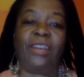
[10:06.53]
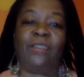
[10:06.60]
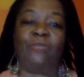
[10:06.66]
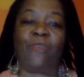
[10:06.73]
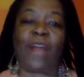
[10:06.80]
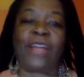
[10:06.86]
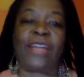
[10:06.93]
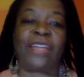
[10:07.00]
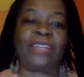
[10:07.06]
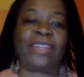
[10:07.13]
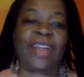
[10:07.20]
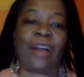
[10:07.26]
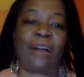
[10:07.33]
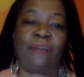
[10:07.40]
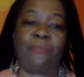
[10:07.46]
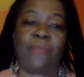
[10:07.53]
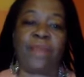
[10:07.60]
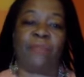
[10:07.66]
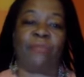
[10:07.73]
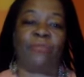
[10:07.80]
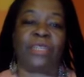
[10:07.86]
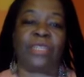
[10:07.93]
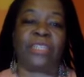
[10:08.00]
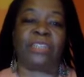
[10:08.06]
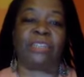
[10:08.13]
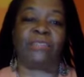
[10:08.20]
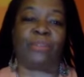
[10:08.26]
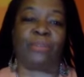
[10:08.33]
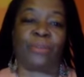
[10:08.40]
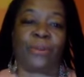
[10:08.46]
writing down memories
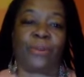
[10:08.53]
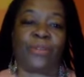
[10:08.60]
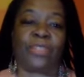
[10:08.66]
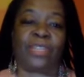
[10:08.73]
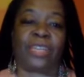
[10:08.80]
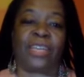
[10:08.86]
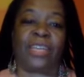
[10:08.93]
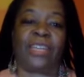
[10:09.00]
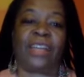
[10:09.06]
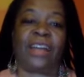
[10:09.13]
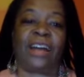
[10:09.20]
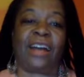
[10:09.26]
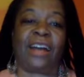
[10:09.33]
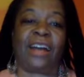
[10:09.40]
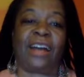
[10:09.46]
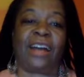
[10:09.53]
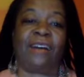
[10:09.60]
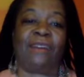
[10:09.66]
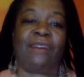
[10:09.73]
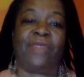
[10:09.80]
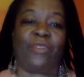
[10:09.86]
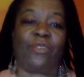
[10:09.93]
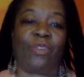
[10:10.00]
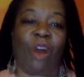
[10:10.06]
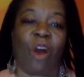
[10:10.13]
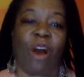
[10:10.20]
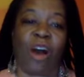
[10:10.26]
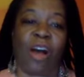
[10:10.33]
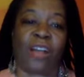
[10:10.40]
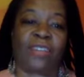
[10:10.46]
of the person um, that you
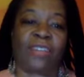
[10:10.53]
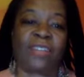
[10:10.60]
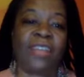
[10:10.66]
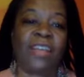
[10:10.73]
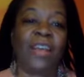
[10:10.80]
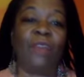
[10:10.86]
lost,